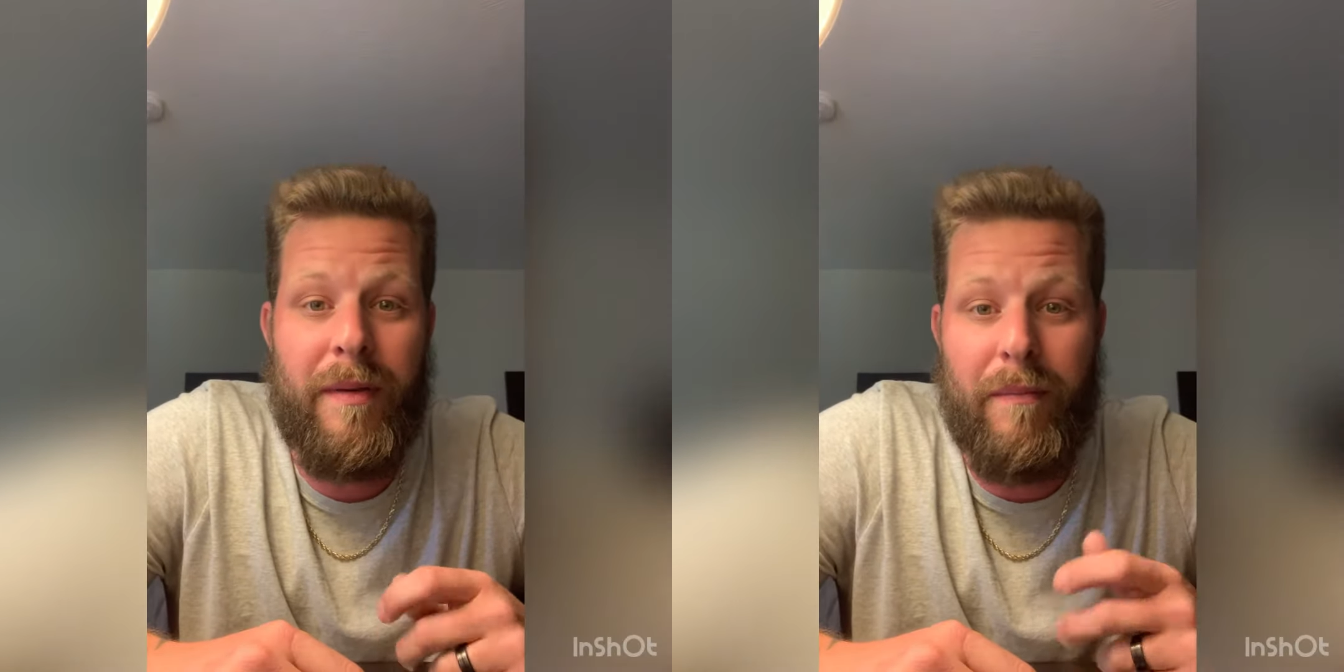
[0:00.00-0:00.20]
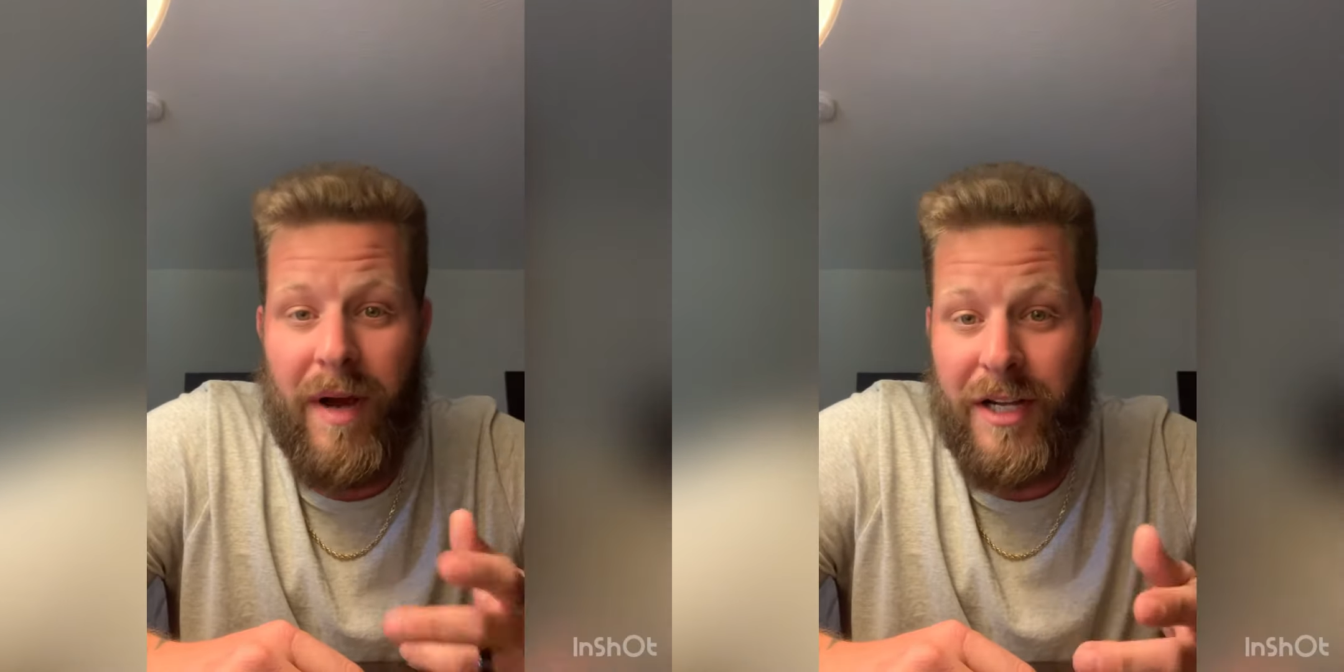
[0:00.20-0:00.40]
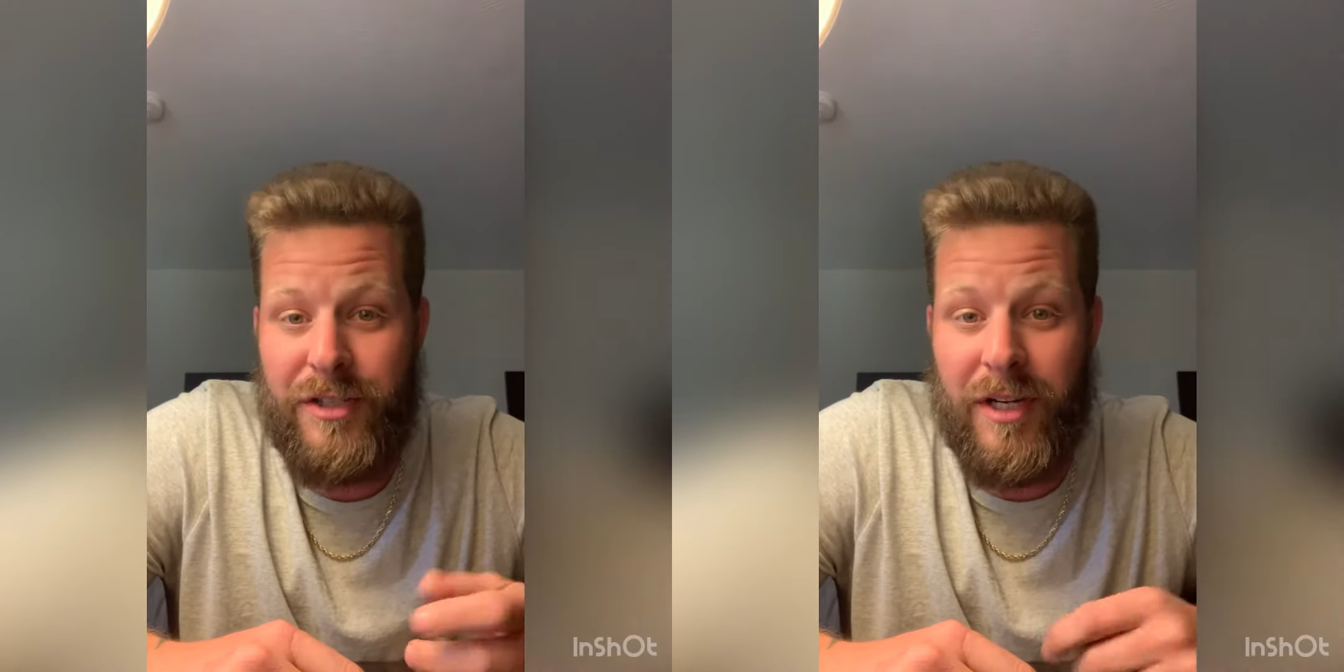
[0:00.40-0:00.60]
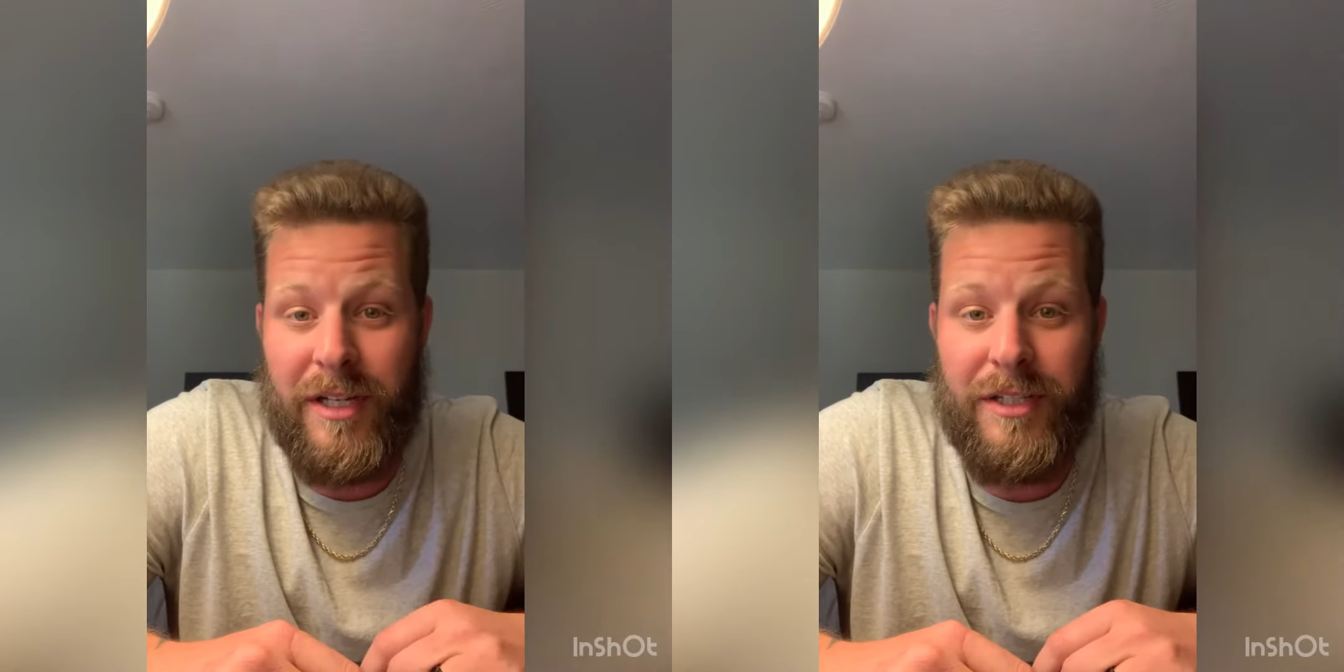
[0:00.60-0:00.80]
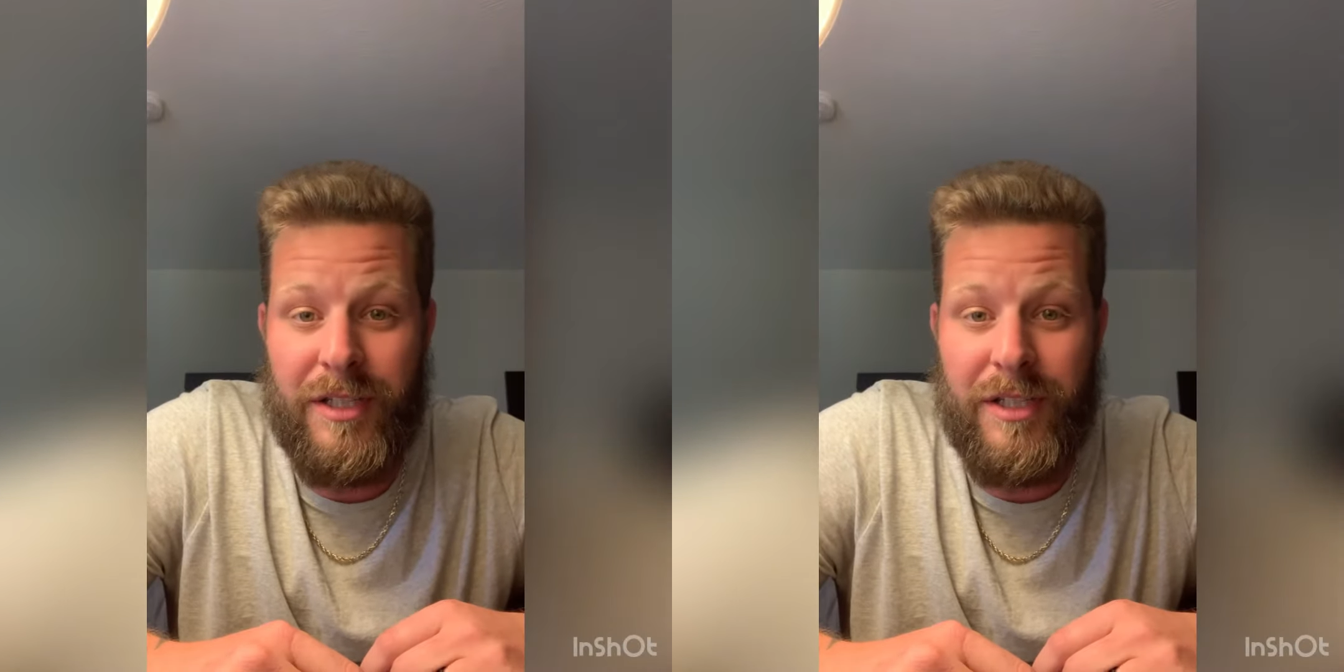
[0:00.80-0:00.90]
My trucking